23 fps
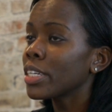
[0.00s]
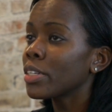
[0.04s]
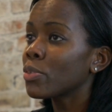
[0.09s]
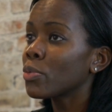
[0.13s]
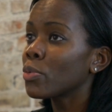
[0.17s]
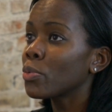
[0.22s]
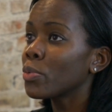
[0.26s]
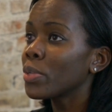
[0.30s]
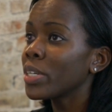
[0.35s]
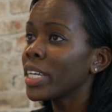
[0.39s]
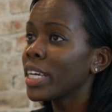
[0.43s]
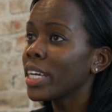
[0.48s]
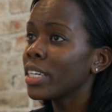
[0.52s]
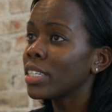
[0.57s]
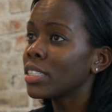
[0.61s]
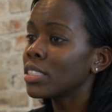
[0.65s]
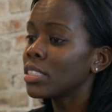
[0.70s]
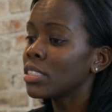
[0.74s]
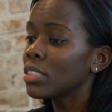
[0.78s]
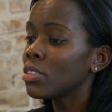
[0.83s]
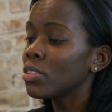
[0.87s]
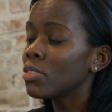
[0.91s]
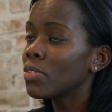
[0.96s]
when we
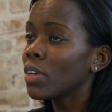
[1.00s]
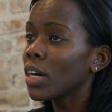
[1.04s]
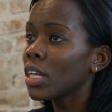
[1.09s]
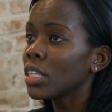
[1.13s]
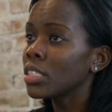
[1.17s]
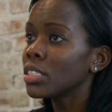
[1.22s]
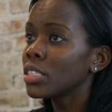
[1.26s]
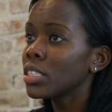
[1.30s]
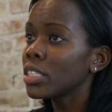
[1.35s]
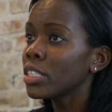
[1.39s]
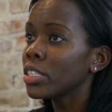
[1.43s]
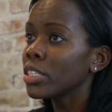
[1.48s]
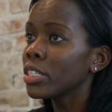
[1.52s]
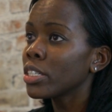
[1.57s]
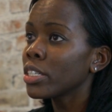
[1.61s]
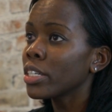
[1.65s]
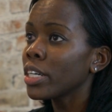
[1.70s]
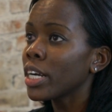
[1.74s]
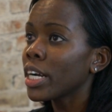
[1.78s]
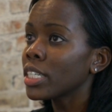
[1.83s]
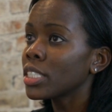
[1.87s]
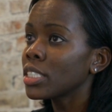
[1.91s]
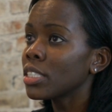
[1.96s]
had to do
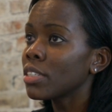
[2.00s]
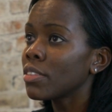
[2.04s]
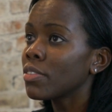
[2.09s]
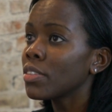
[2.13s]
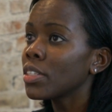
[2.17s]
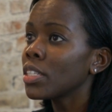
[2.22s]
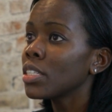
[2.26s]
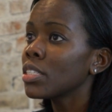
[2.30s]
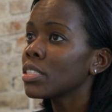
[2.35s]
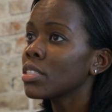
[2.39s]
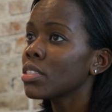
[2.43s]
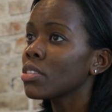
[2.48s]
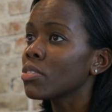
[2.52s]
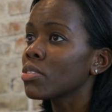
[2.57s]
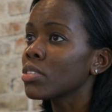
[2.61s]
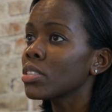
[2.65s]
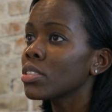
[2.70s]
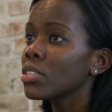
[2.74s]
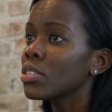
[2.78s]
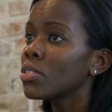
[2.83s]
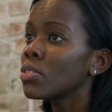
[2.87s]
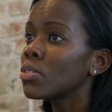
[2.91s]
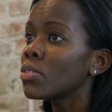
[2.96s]
volunteer activities through
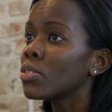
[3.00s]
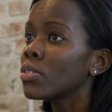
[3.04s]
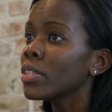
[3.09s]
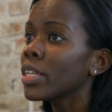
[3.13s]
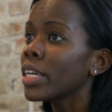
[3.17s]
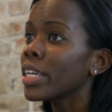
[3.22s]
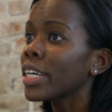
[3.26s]
school,